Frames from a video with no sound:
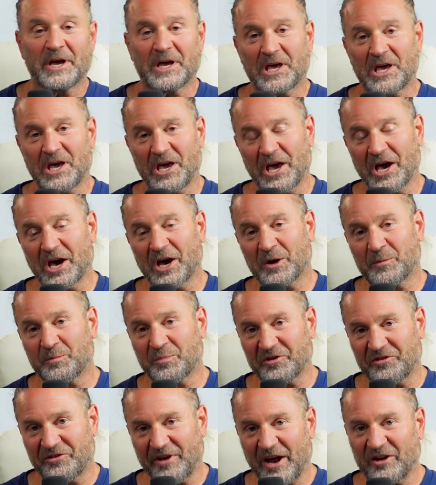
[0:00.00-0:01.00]
It can
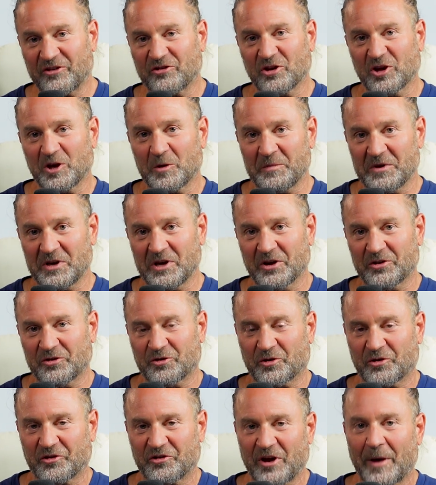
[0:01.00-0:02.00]
potentially be
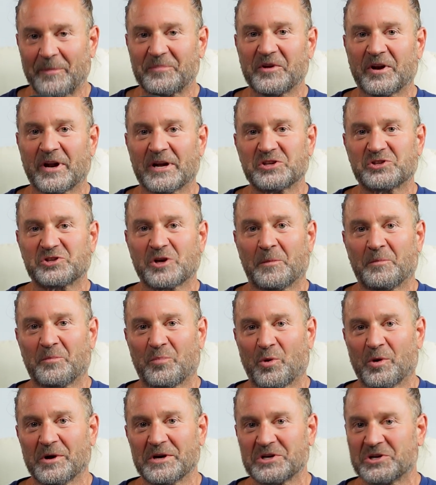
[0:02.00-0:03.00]
intercepted at some
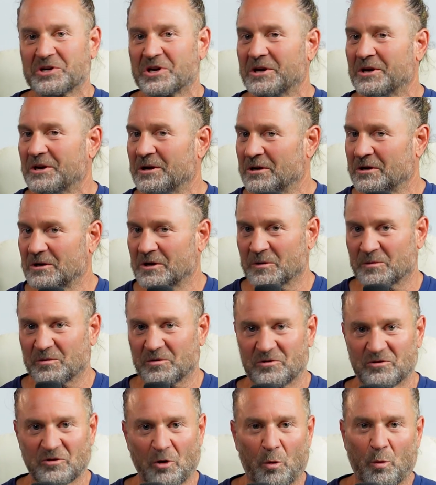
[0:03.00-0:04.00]
point.
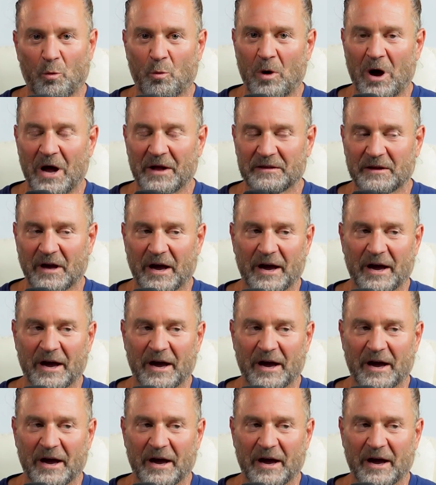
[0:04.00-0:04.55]
You don't want